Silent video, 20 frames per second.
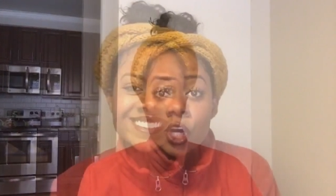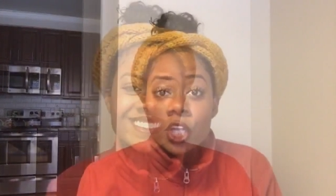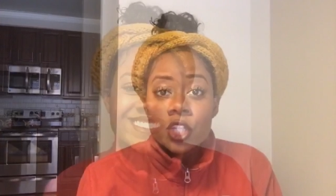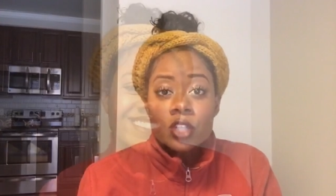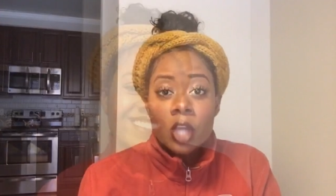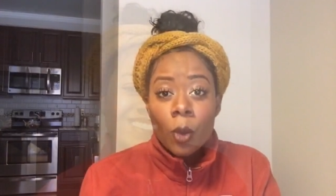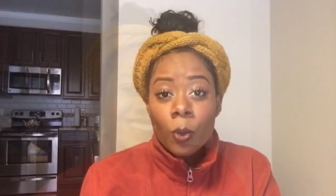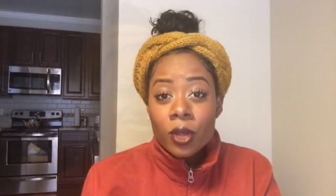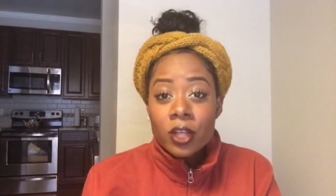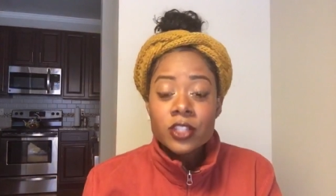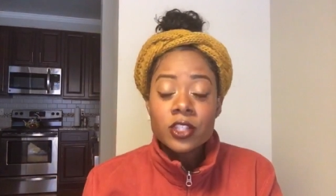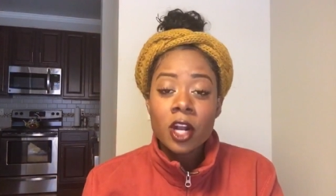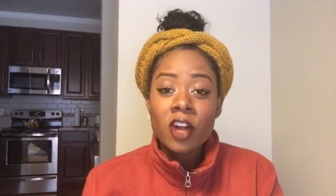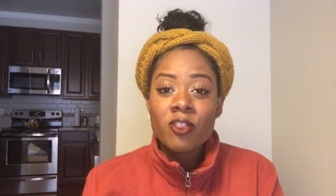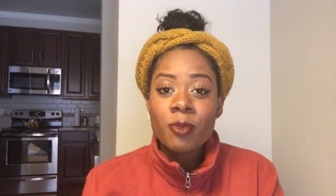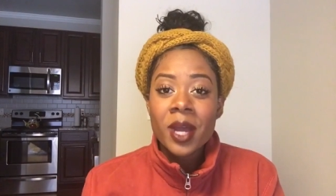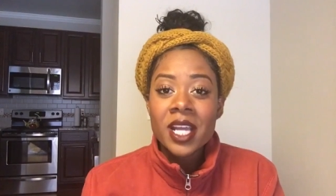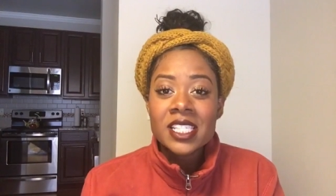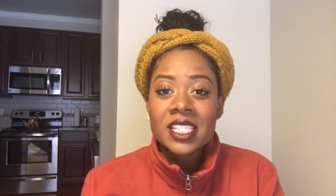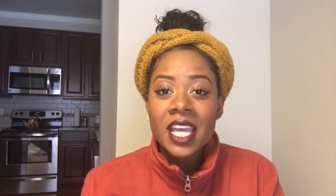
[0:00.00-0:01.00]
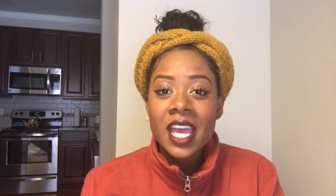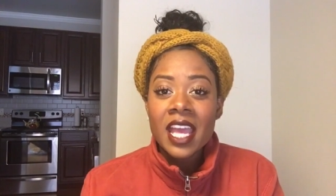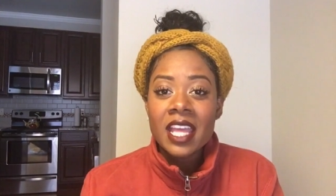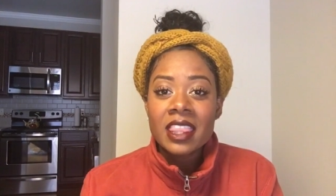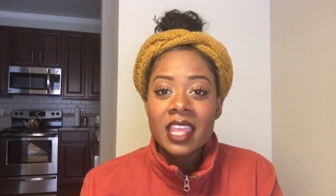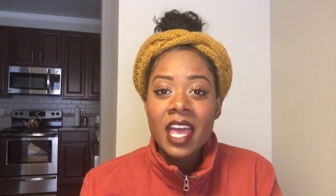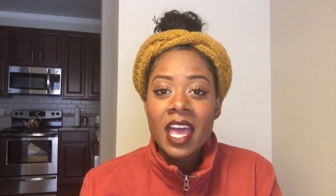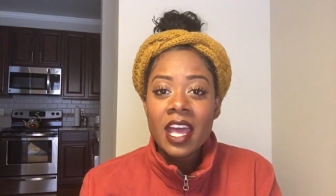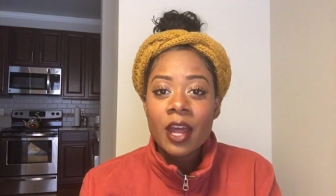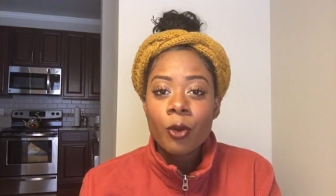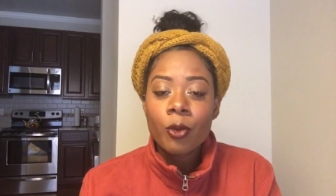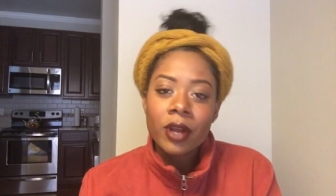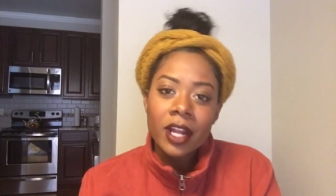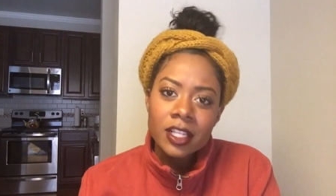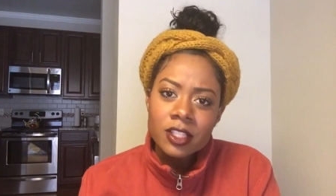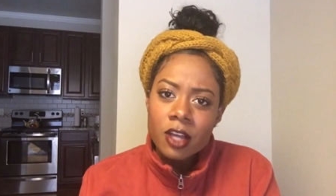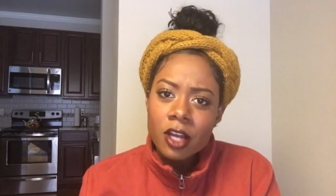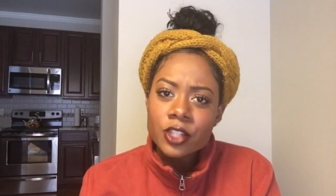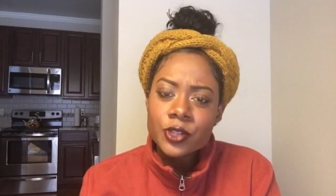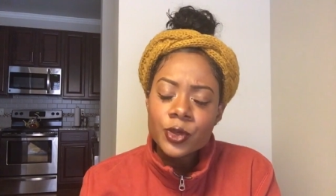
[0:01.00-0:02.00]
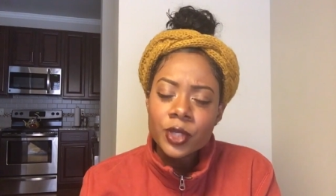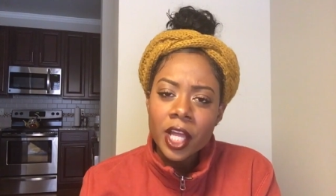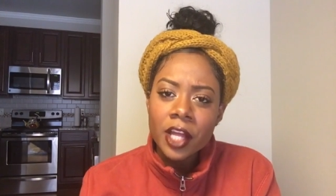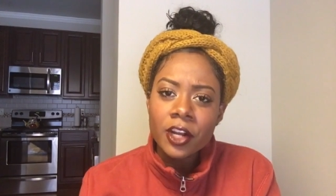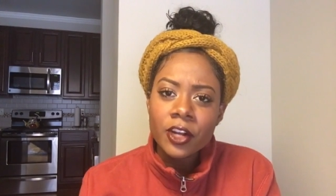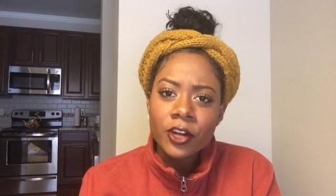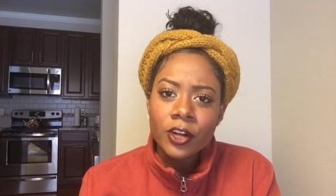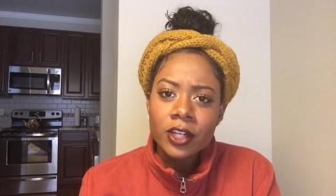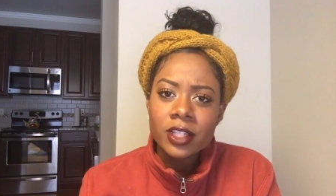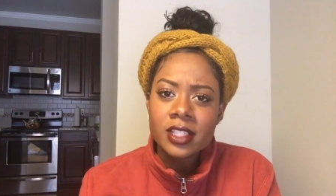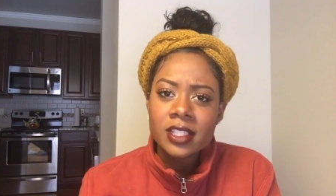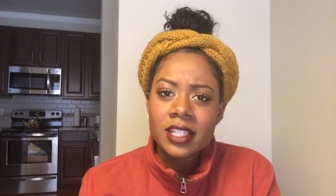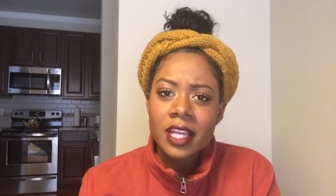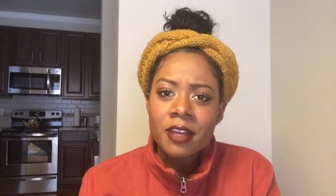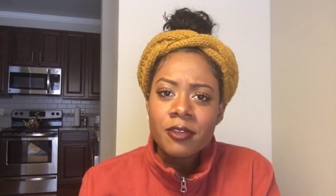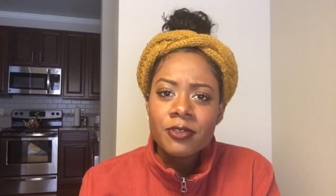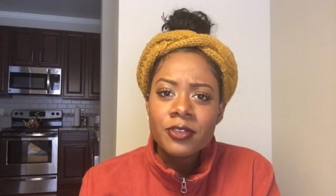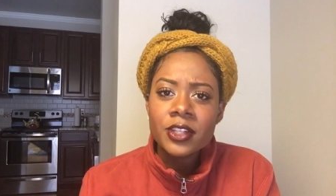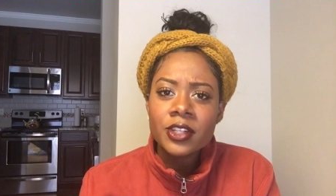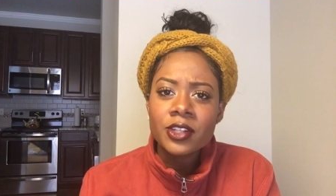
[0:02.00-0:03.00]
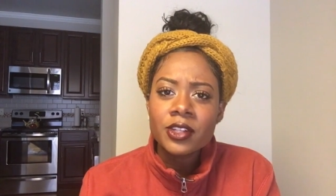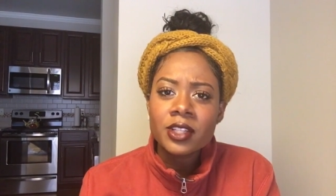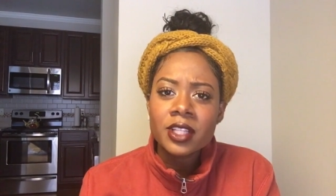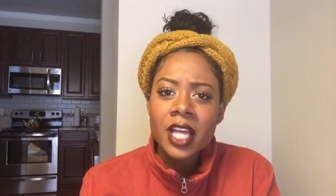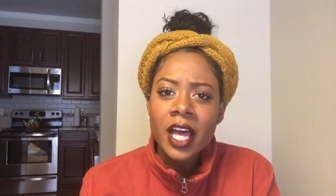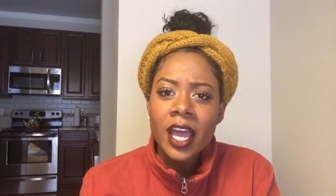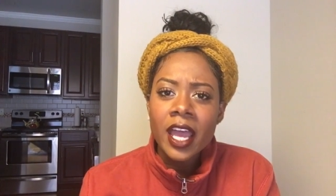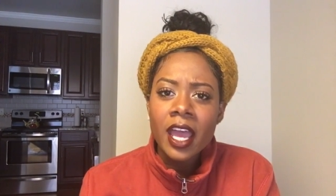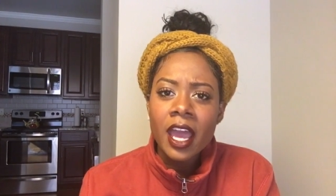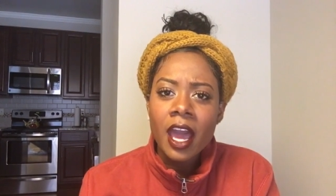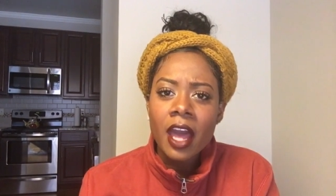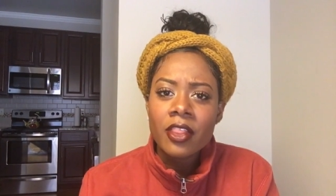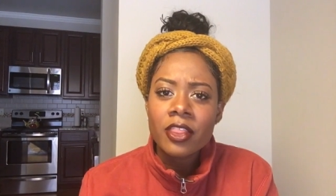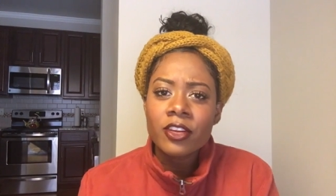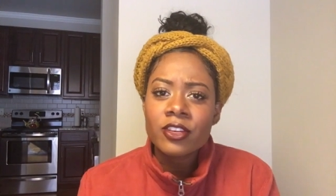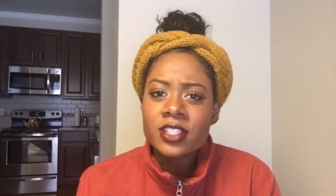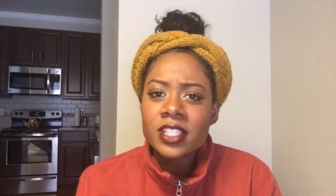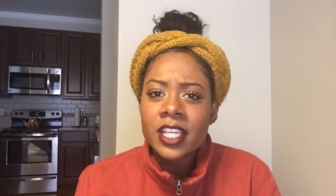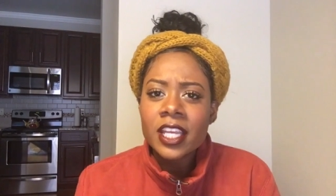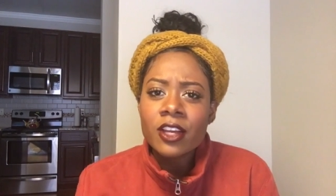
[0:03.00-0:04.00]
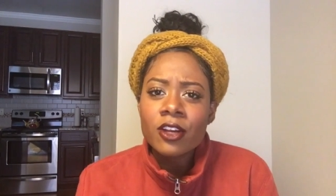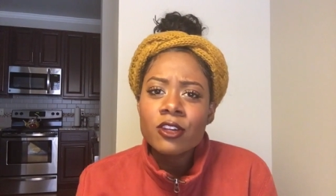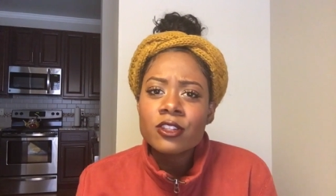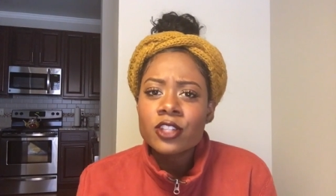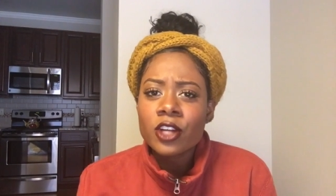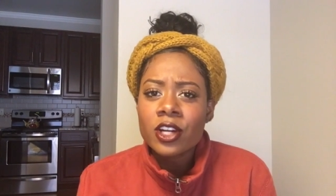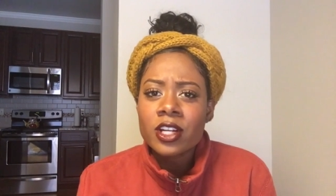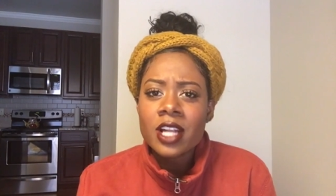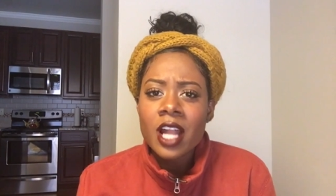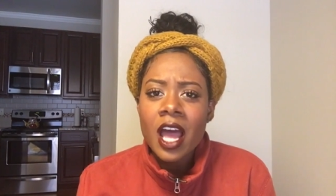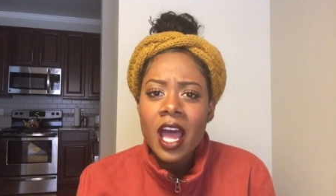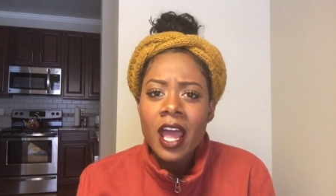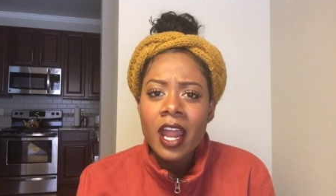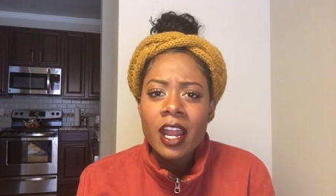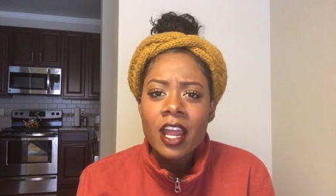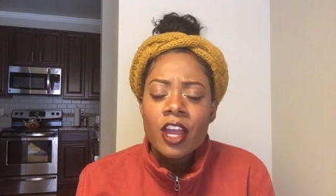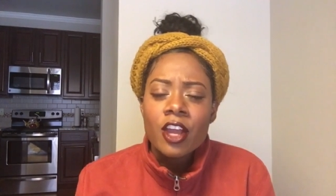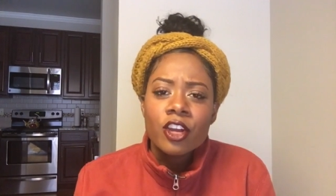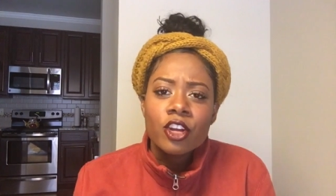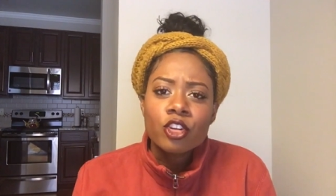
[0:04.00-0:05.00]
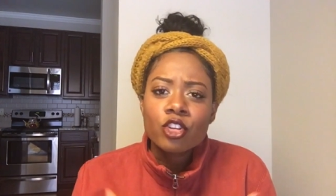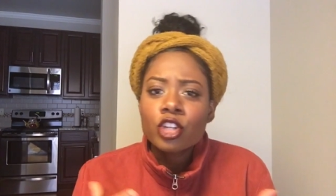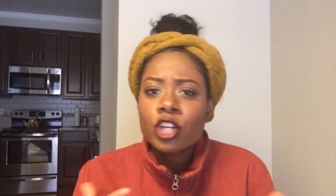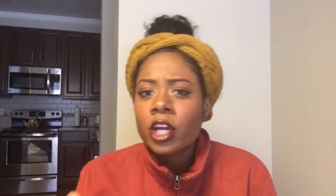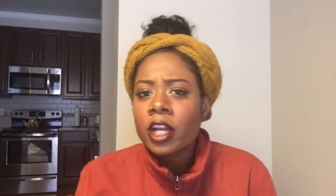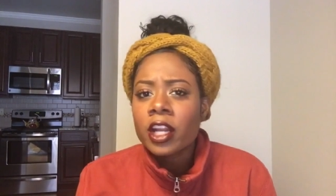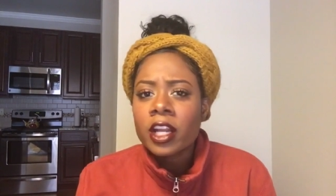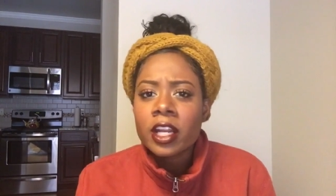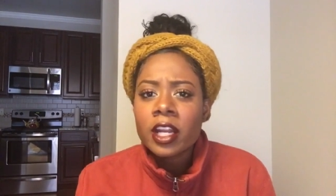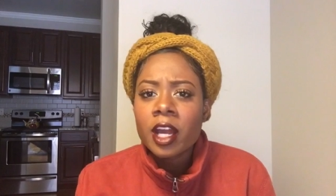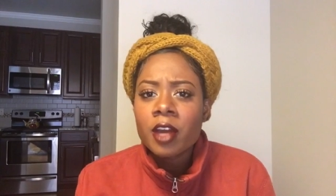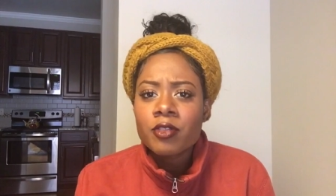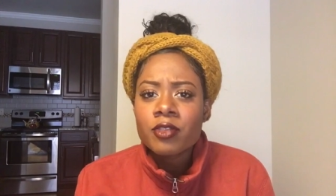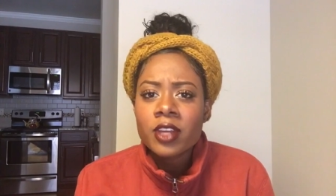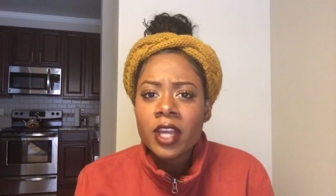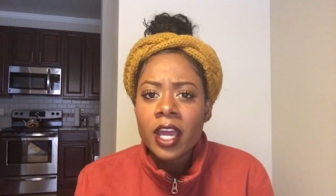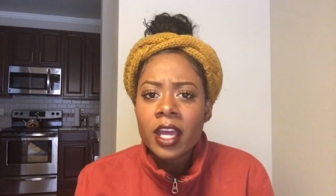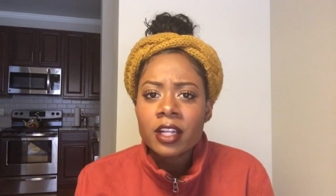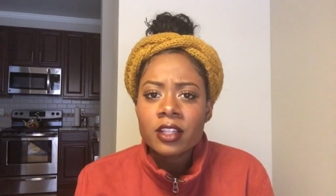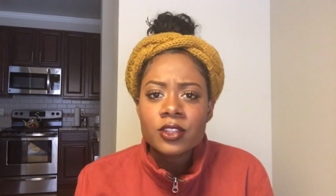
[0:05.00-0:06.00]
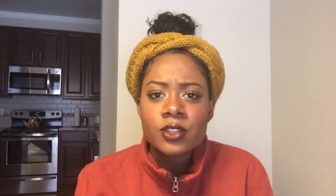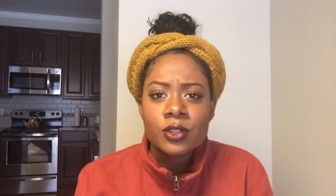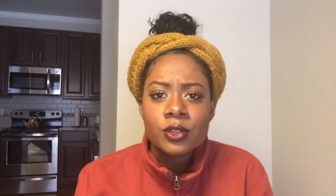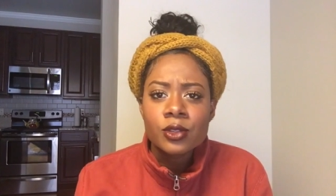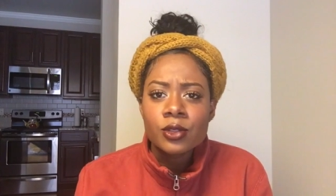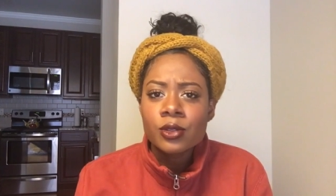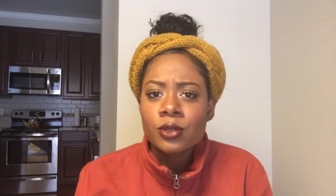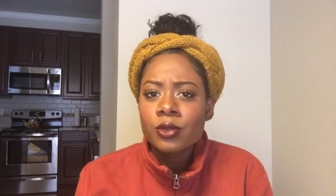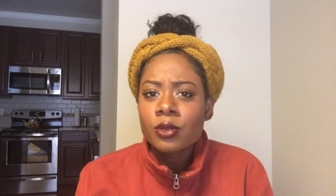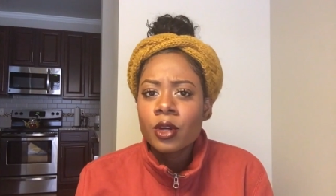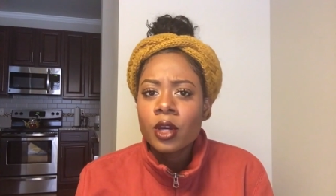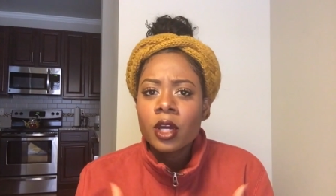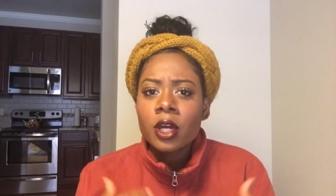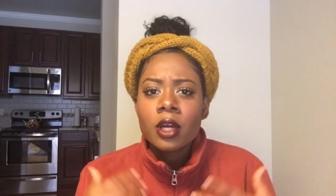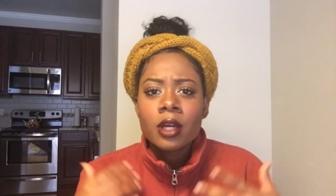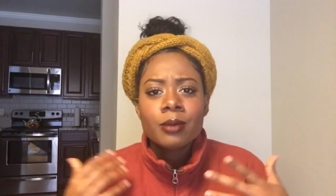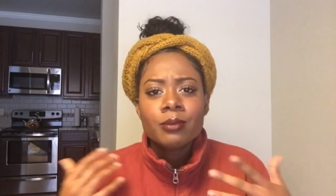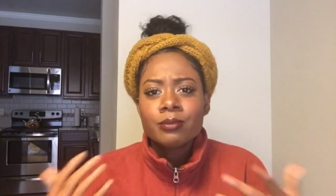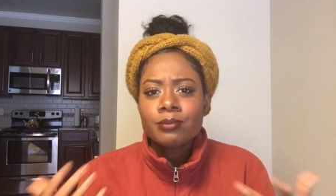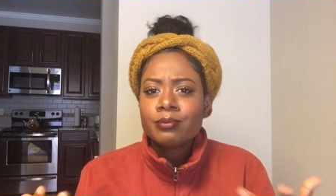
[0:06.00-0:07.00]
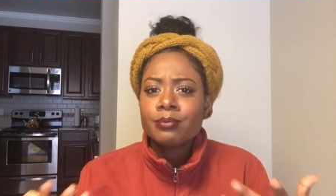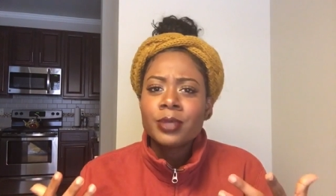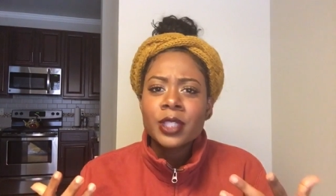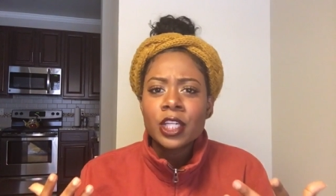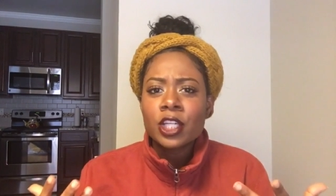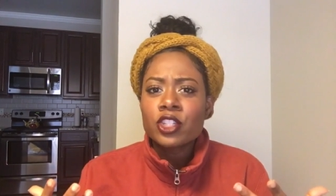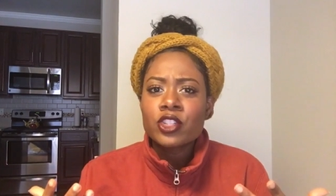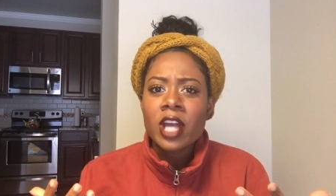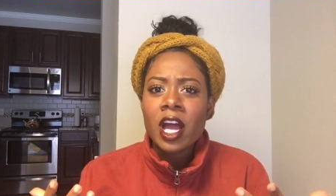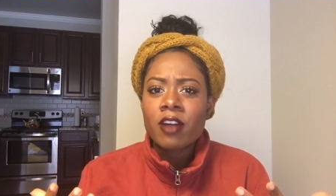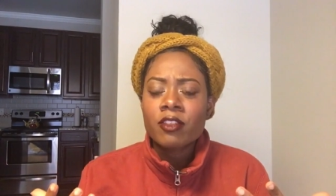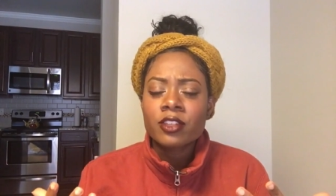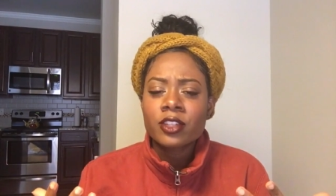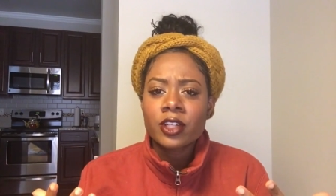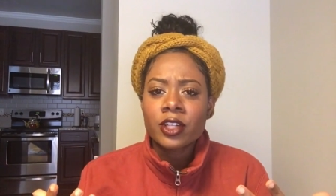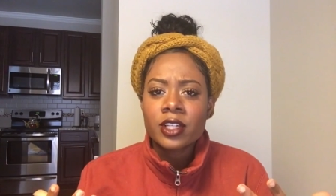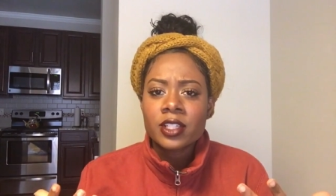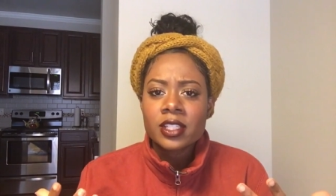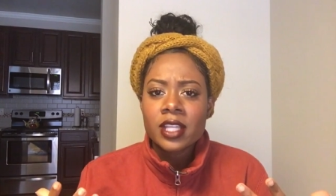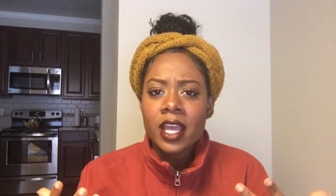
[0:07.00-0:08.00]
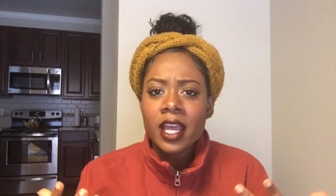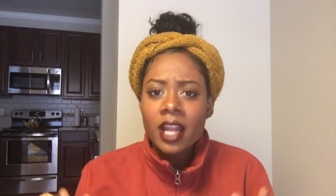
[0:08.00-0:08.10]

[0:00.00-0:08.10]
So I will start by saying that when I talk to a lot of nurses, they feel like their skills are not good enough yet to be a travel nurse.